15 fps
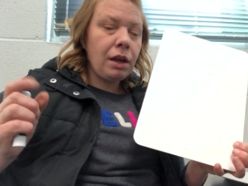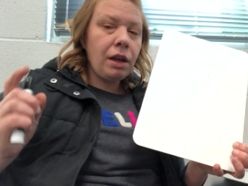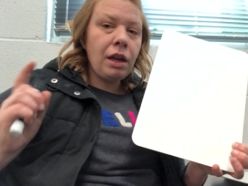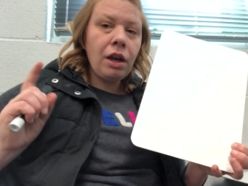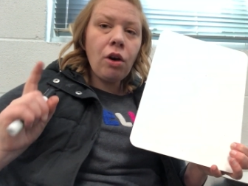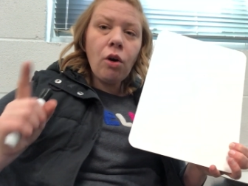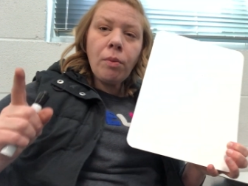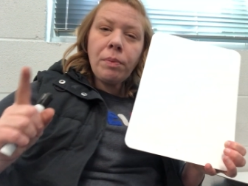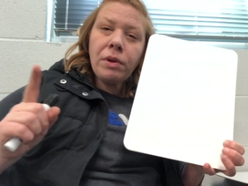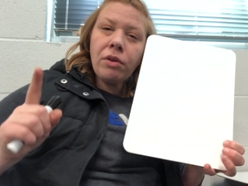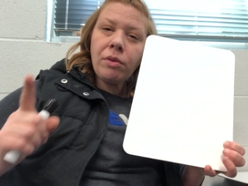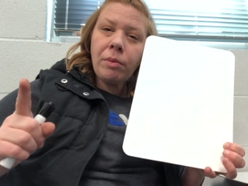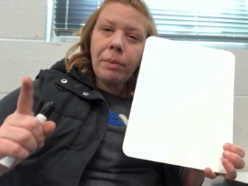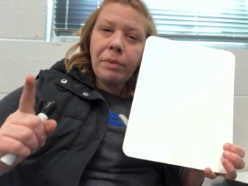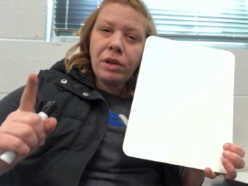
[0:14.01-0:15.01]
and I hope you
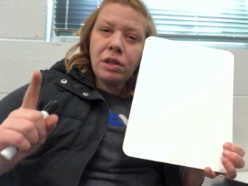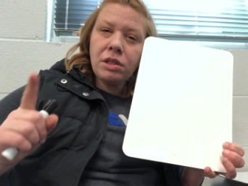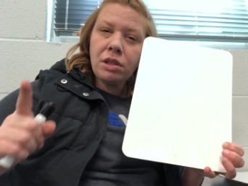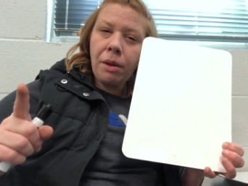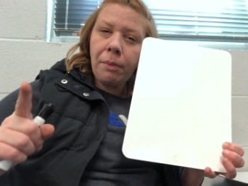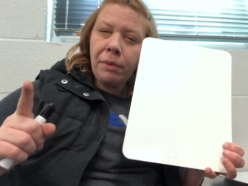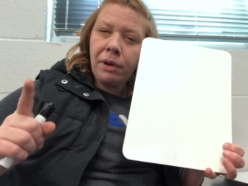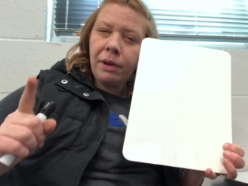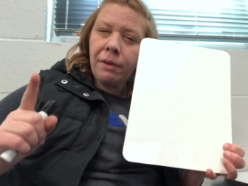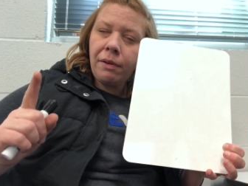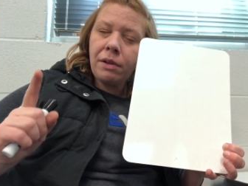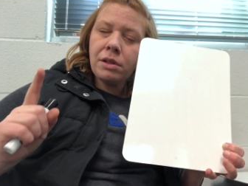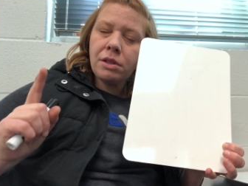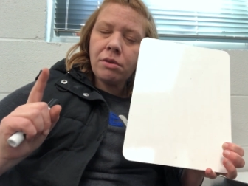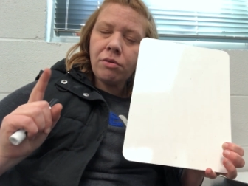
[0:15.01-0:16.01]
remembering
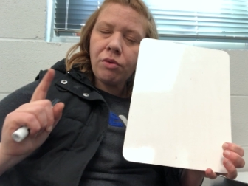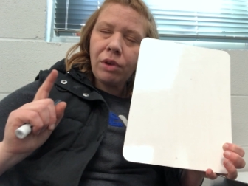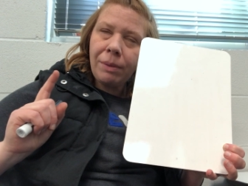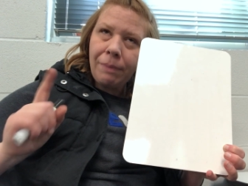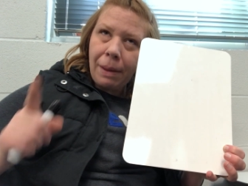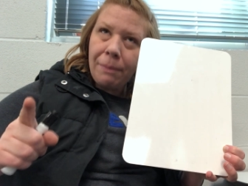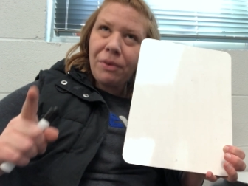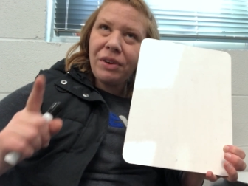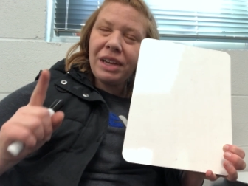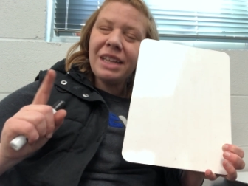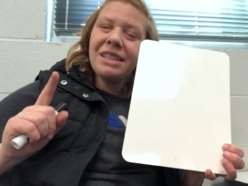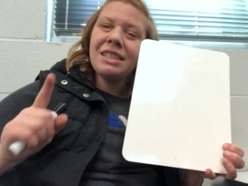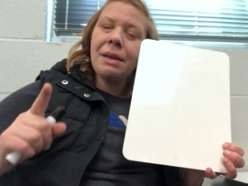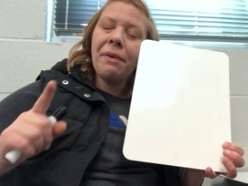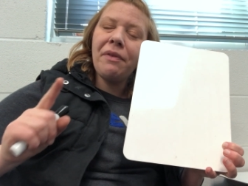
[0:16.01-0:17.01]

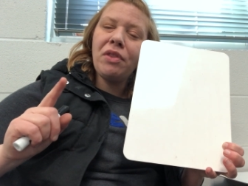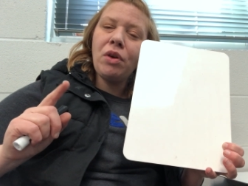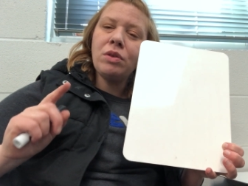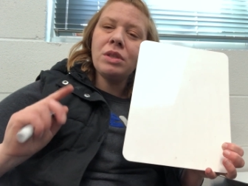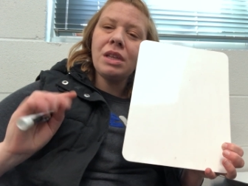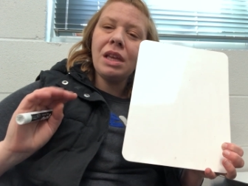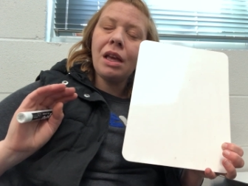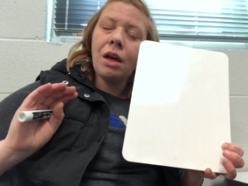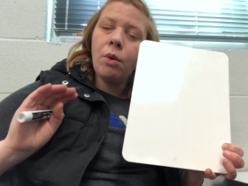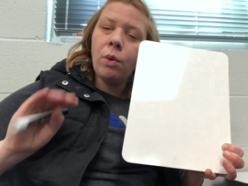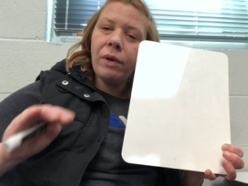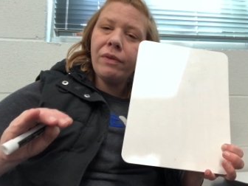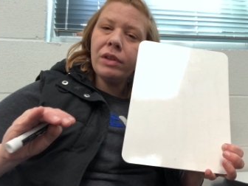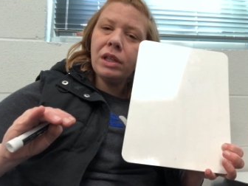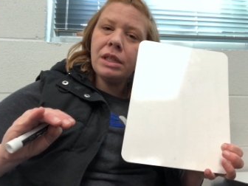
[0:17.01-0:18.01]
some of those
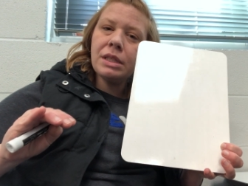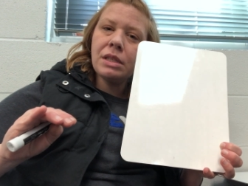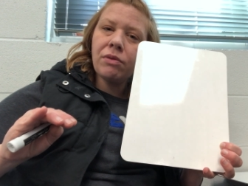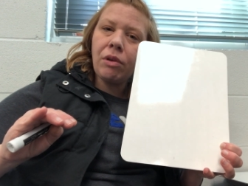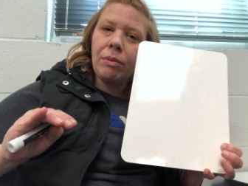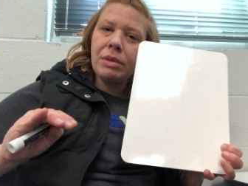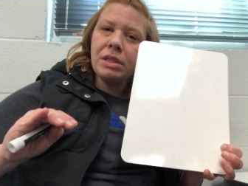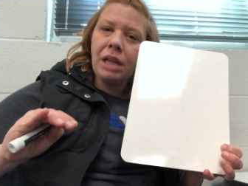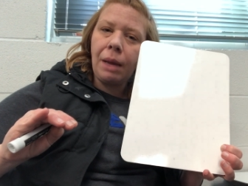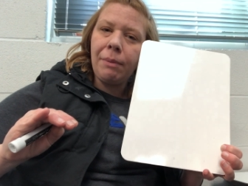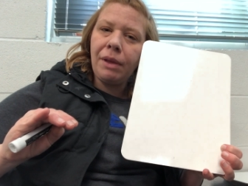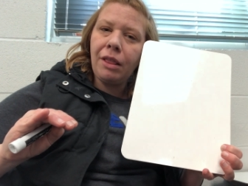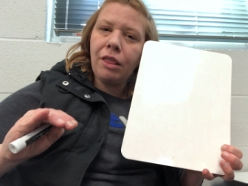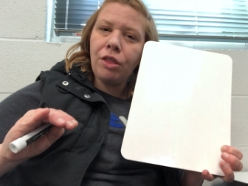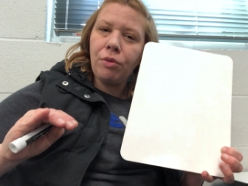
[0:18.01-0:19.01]
equivalents from
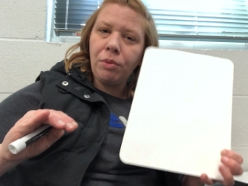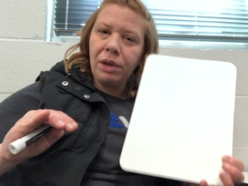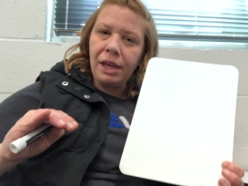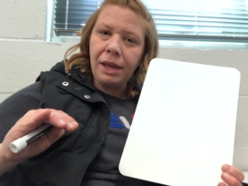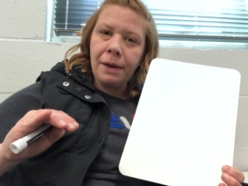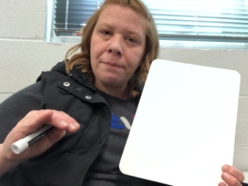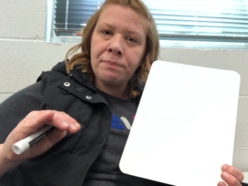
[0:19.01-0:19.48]
assignment 3.